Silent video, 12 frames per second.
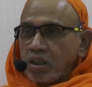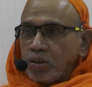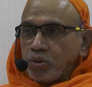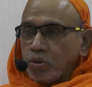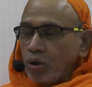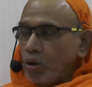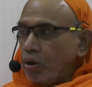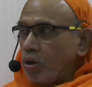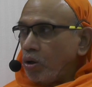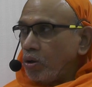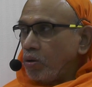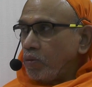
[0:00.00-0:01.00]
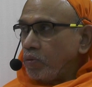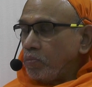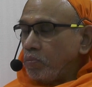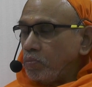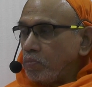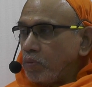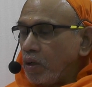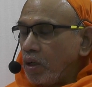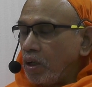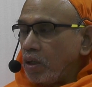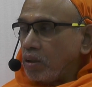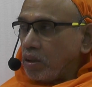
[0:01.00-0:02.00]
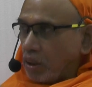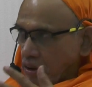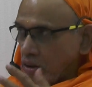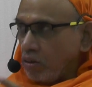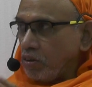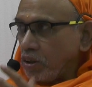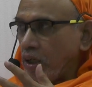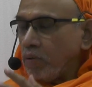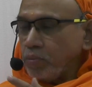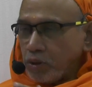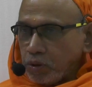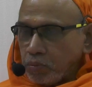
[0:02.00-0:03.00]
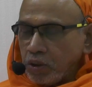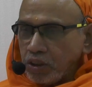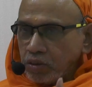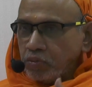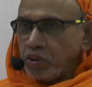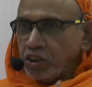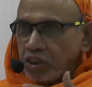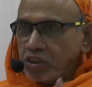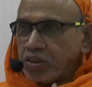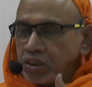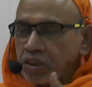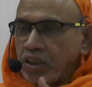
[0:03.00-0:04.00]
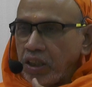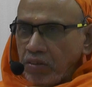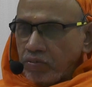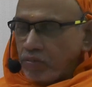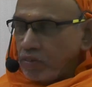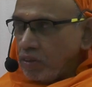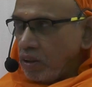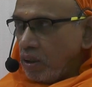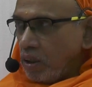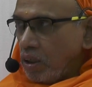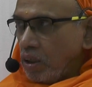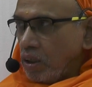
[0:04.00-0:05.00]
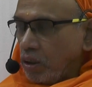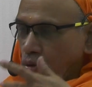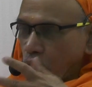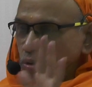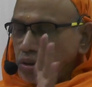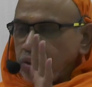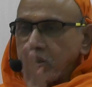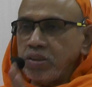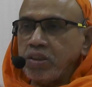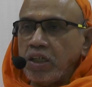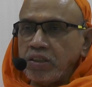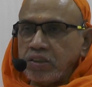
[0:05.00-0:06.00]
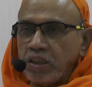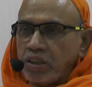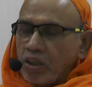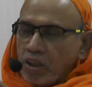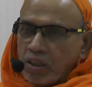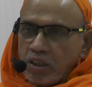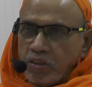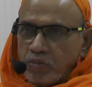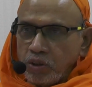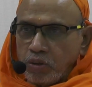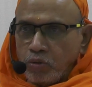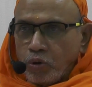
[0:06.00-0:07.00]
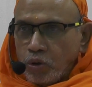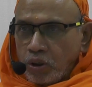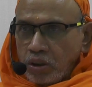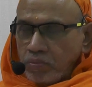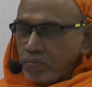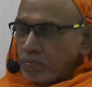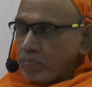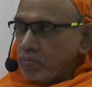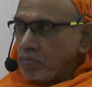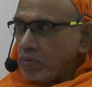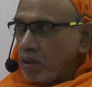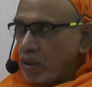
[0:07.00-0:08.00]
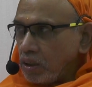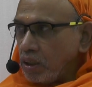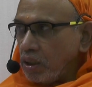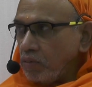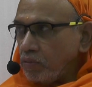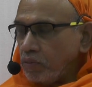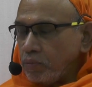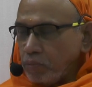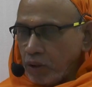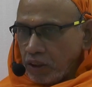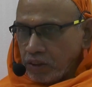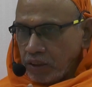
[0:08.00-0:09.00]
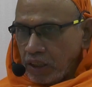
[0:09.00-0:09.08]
So, that is how it happens. Because of intense grief, he loses his eyesight, already very old, and grief plays